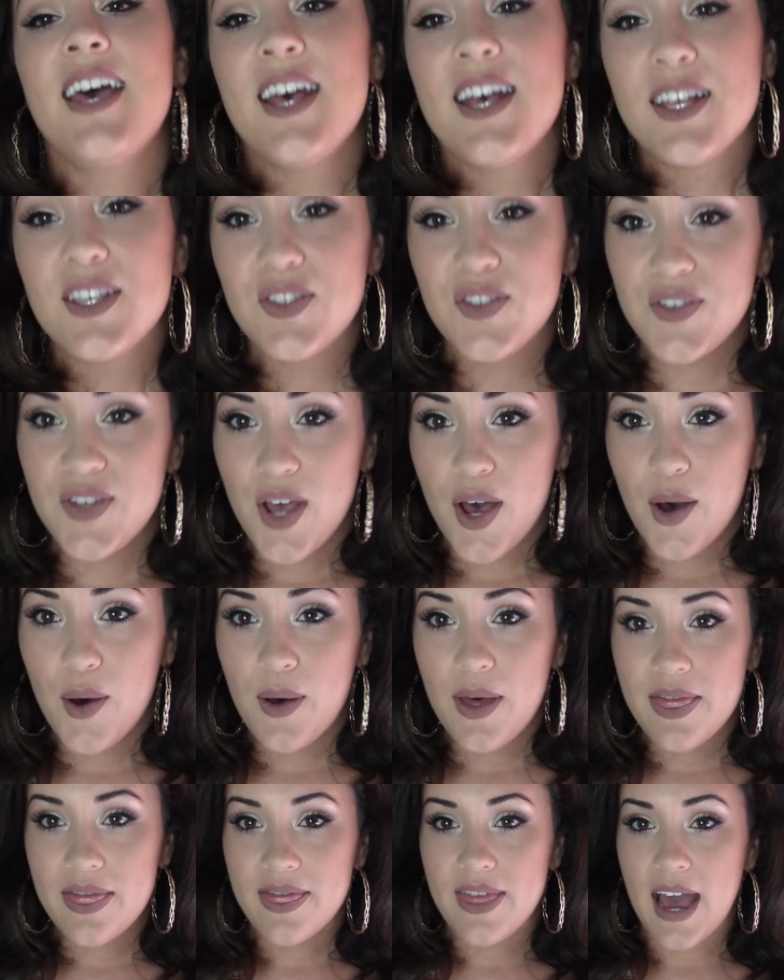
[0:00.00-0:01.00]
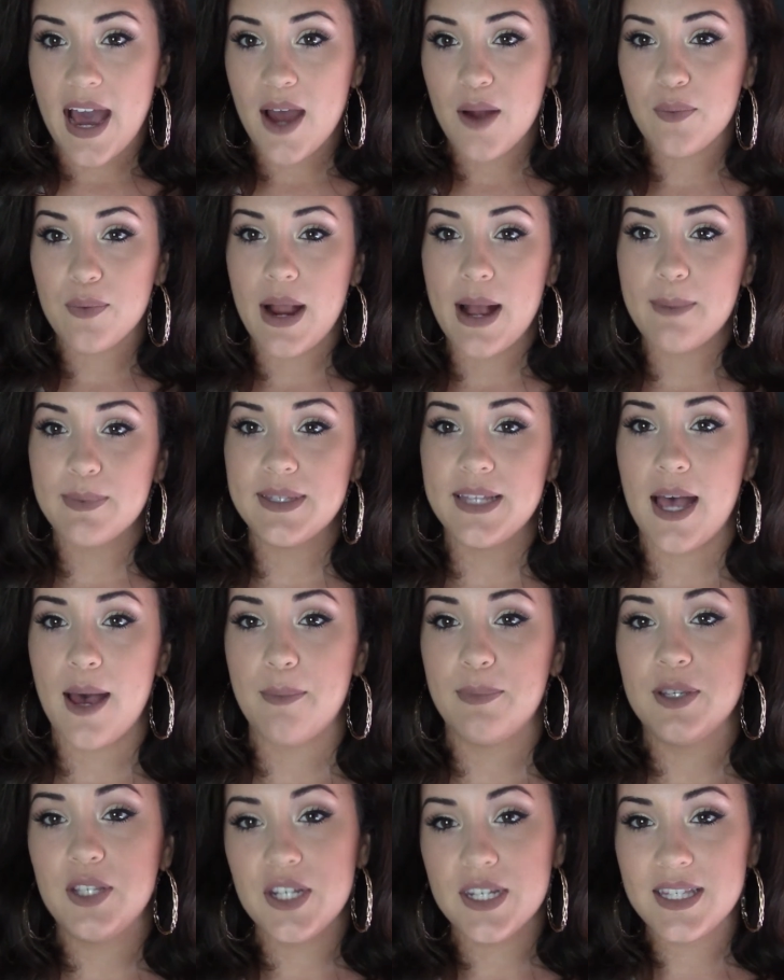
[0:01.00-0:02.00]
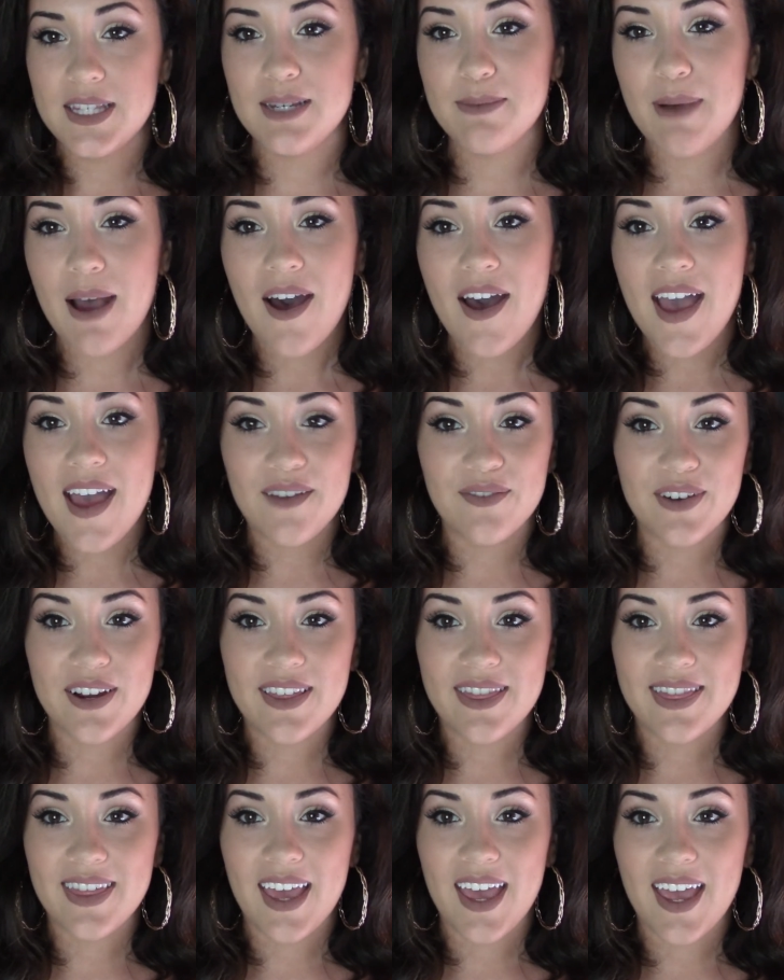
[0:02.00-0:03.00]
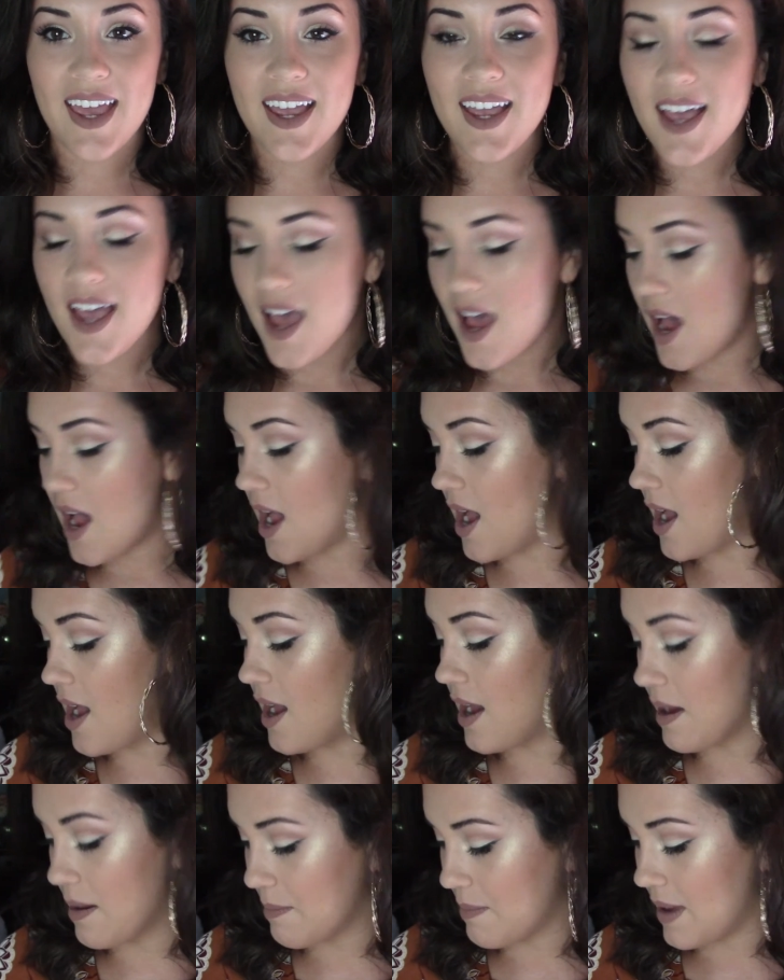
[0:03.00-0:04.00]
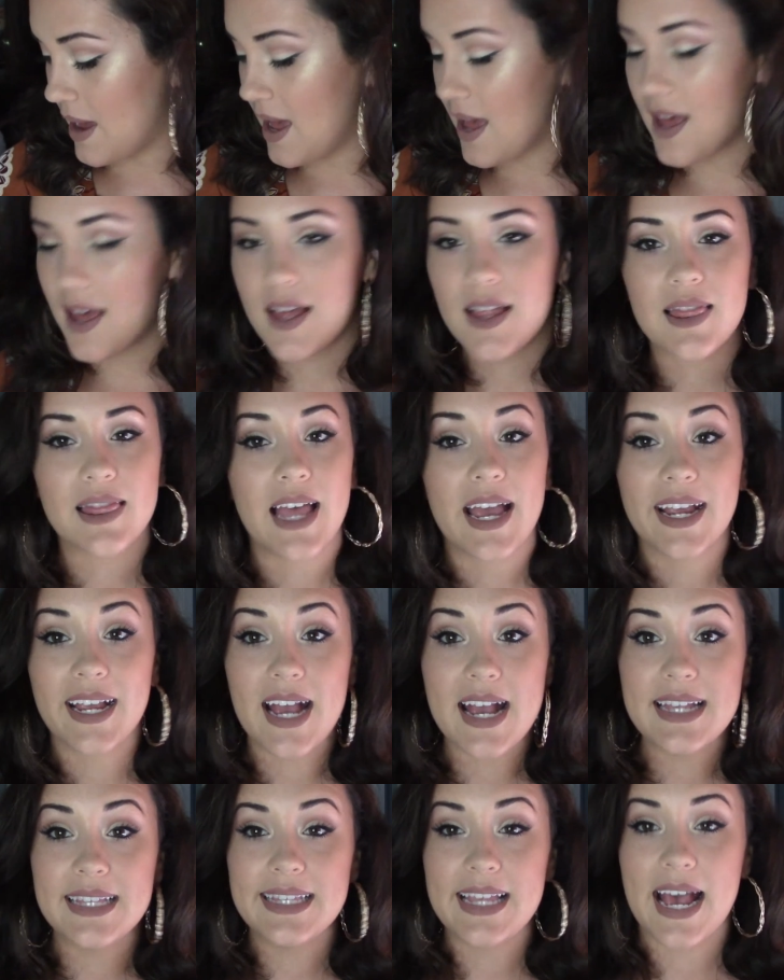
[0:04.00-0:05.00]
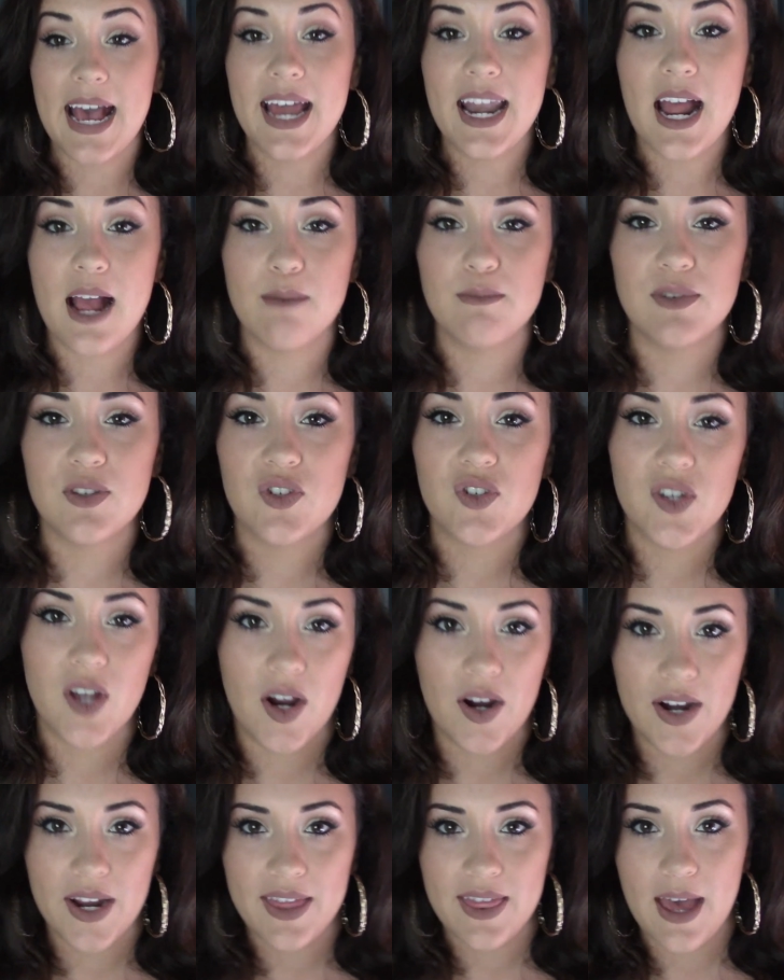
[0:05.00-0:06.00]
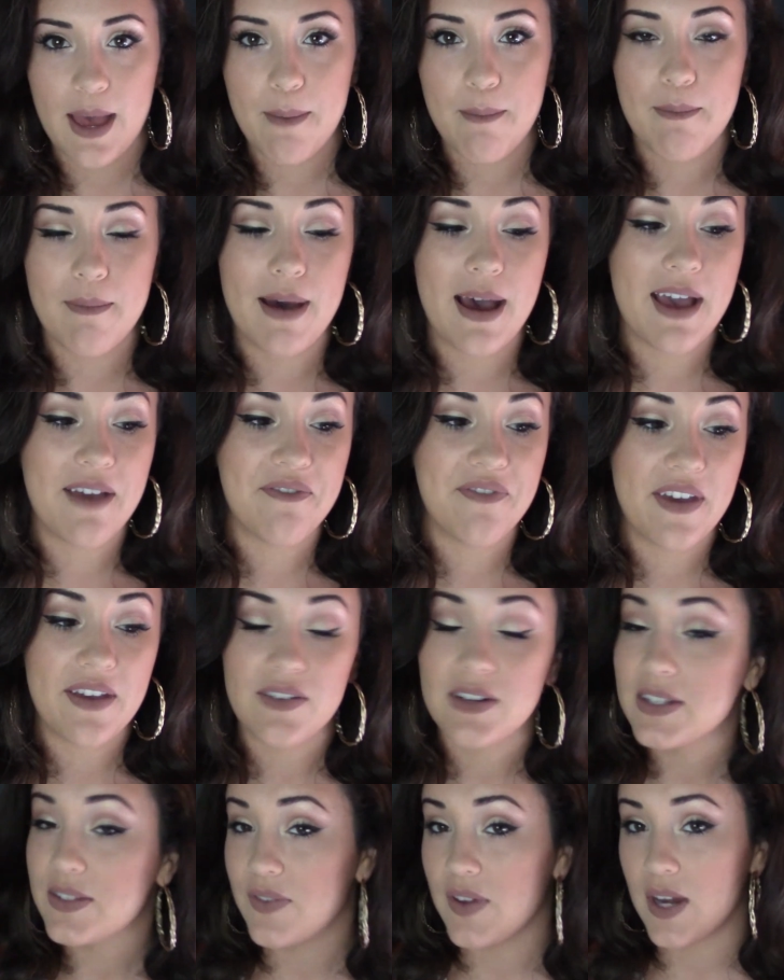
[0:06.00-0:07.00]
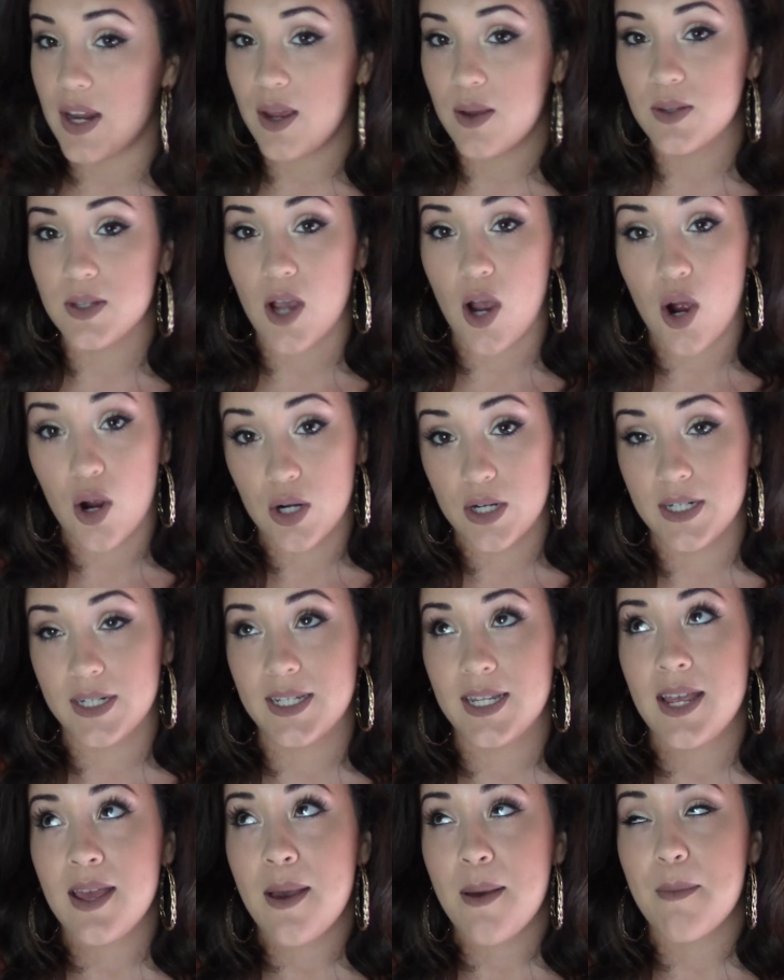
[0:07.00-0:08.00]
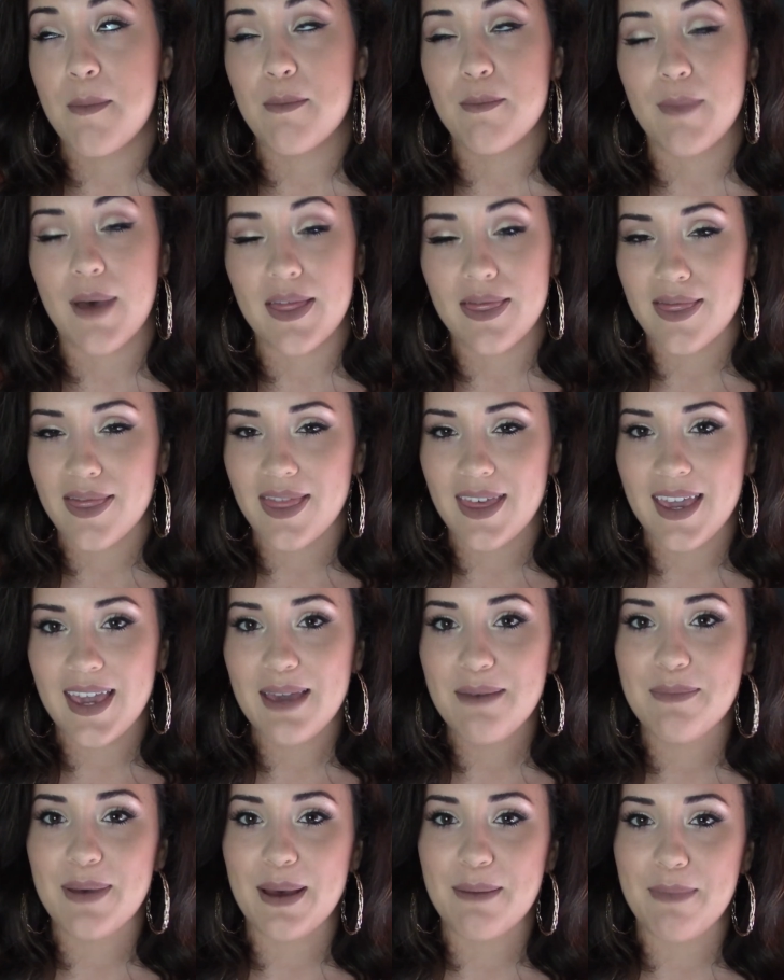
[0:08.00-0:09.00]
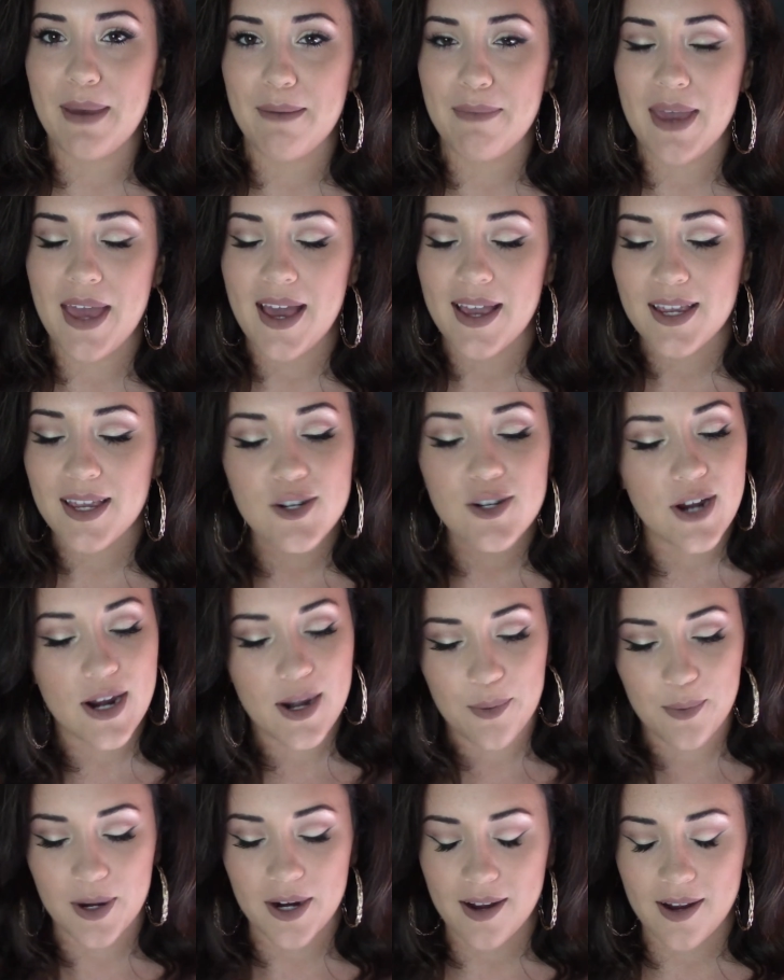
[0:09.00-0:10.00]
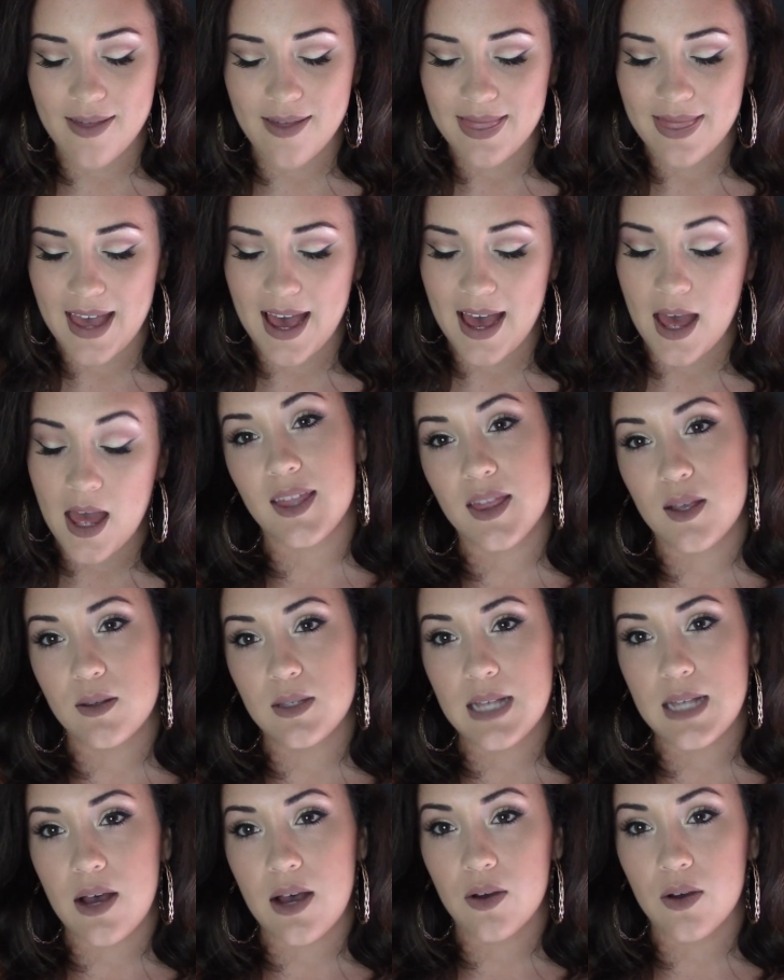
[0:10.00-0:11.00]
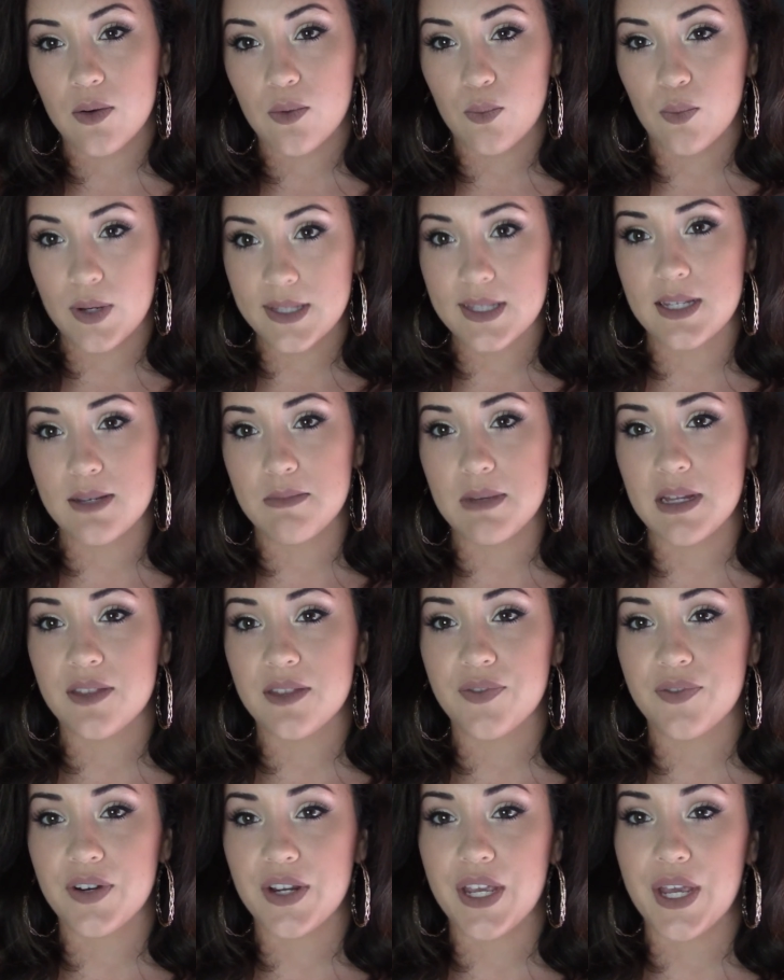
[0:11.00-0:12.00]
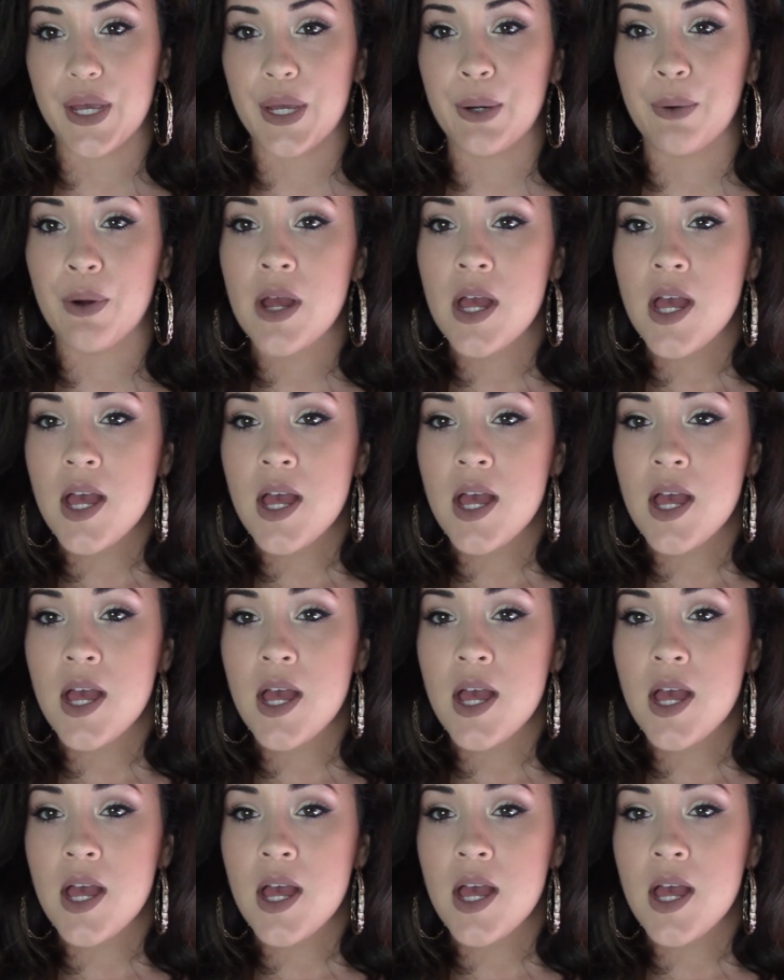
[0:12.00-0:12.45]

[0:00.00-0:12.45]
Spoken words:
So that wraps up just about everything. Like I said, I'm sorry that my favorites videos aren't monthly, but maybe I can try to work on that, those out once a month for you.